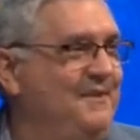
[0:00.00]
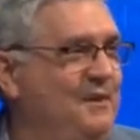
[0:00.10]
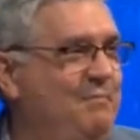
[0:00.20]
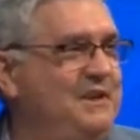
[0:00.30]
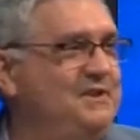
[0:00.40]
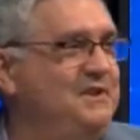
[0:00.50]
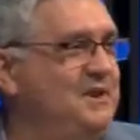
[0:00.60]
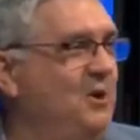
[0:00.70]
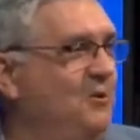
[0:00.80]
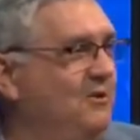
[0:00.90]
the business
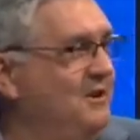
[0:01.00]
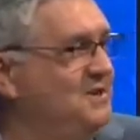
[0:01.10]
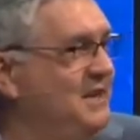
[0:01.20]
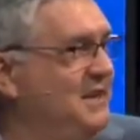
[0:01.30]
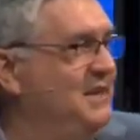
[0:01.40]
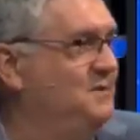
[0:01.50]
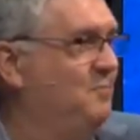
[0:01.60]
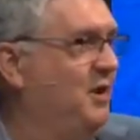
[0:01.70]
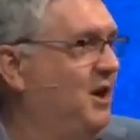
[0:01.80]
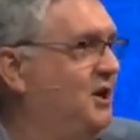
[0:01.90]
owner is in his
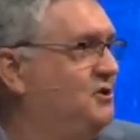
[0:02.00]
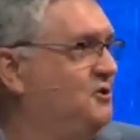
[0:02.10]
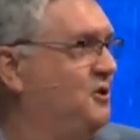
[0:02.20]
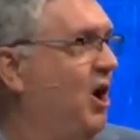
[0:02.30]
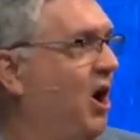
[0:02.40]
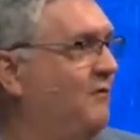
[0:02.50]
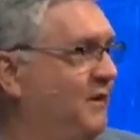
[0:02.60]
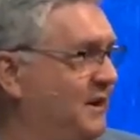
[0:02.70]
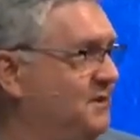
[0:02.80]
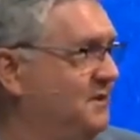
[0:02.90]
plush
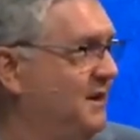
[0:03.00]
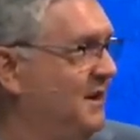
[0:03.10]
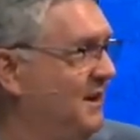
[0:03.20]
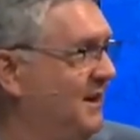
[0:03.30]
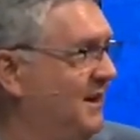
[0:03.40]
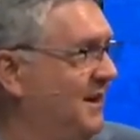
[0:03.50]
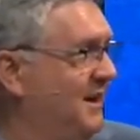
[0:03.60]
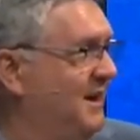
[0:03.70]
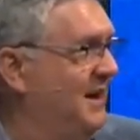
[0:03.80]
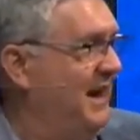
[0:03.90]
office,
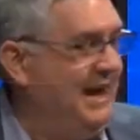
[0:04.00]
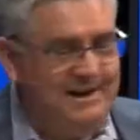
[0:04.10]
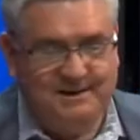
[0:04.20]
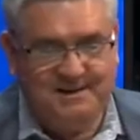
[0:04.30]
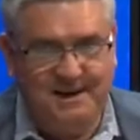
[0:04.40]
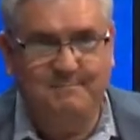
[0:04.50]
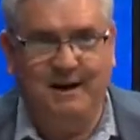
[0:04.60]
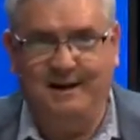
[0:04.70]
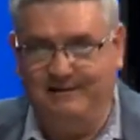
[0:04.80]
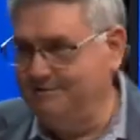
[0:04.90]
and his
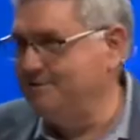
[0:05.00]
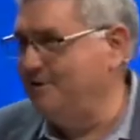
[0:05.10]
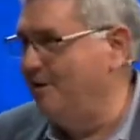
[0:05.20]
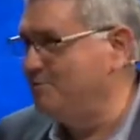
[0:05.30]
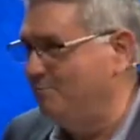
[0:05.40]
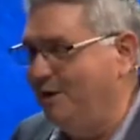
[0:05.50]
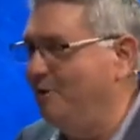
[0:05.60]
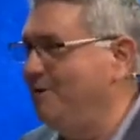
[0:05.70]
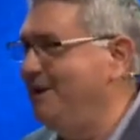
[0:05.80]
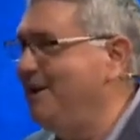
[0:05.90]
email starts
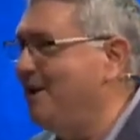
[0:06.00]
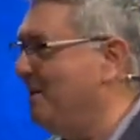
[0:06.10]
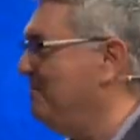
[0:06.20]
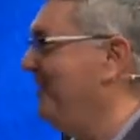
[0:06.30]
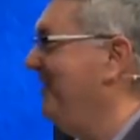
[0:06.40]
blowing up.